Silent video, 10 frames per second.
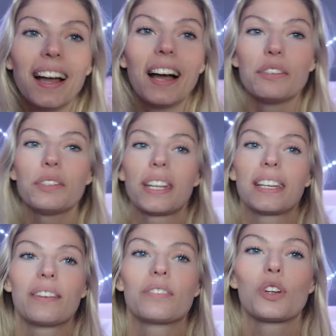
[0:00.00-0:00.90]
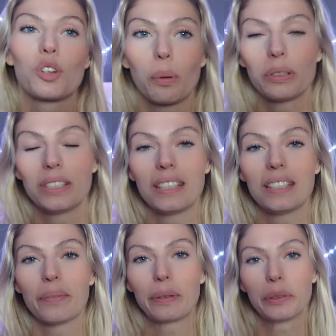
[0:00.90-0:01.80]
I don't think I've got a tropical disease.
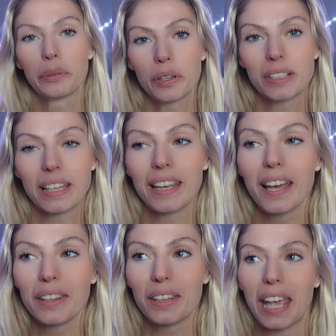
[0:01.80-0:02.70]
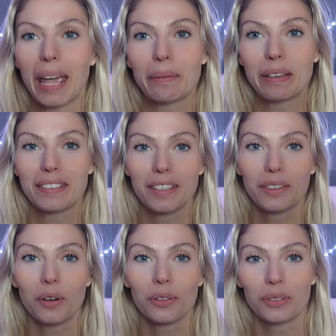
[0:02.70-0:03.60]
I've been going around to like the chemist and the
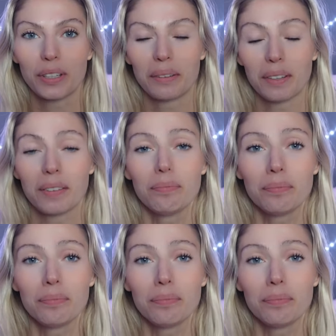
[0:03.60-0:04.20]
doctors and I was like,